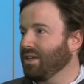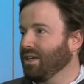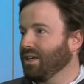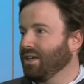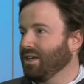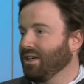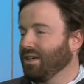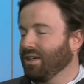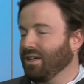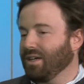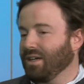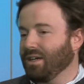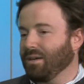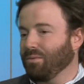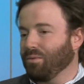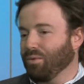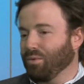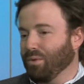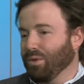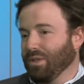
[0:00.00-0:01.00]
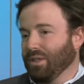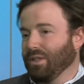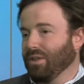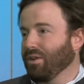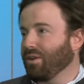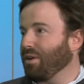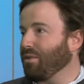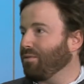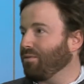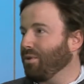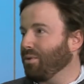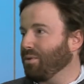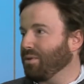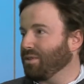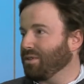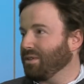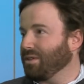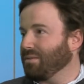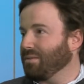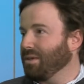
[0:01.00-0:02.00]
Mm-hmm. We're really looking forward
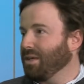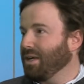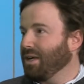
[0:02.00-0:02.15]
to